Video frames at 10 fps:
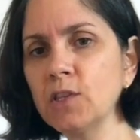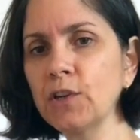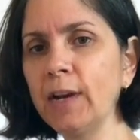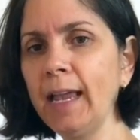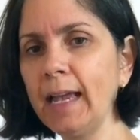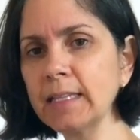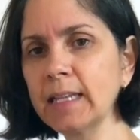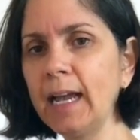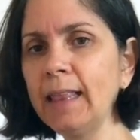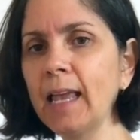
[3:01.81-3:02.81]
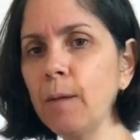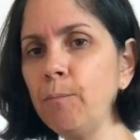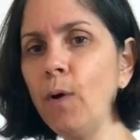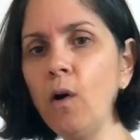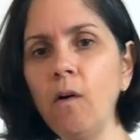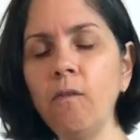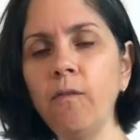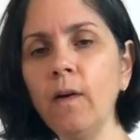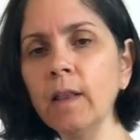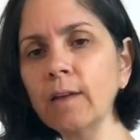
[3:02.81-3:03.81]
into your hands, kind of like a ball
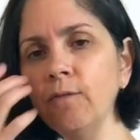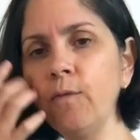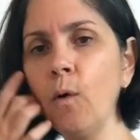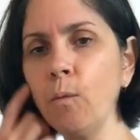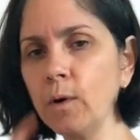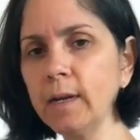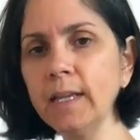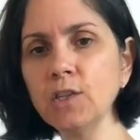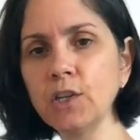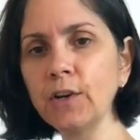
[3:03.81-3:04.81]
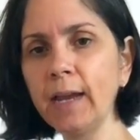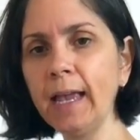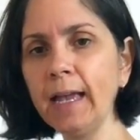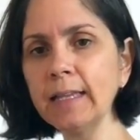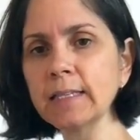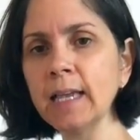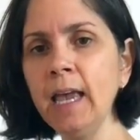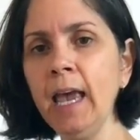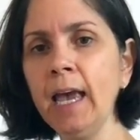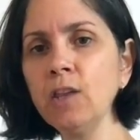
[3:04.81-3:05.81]
falling forward into your hands.
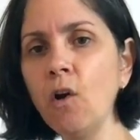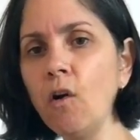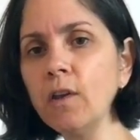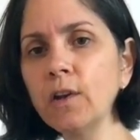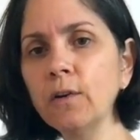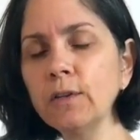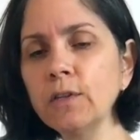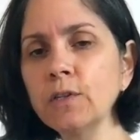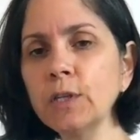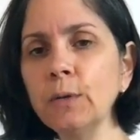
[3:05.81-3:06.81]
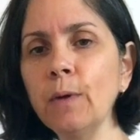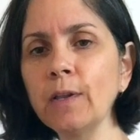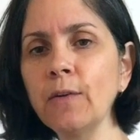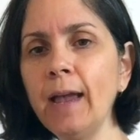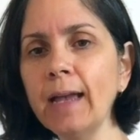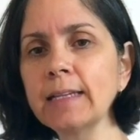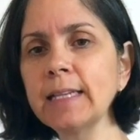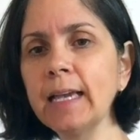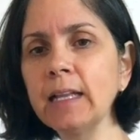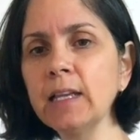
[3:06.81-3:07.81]
And all you're going to do on your
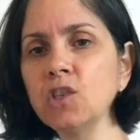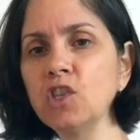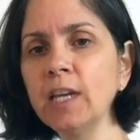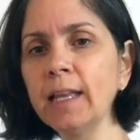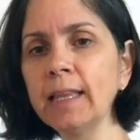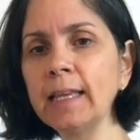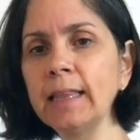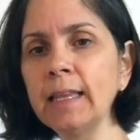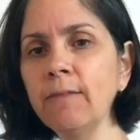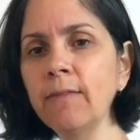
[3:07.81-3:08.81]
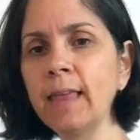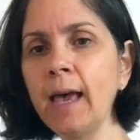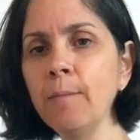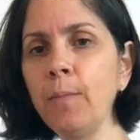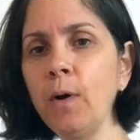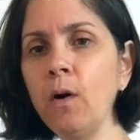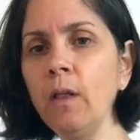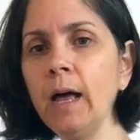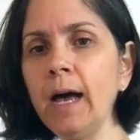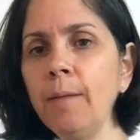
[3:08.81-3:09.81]
exhale is gently lift that
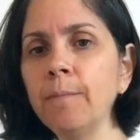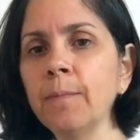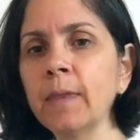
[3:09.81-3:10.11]
ball up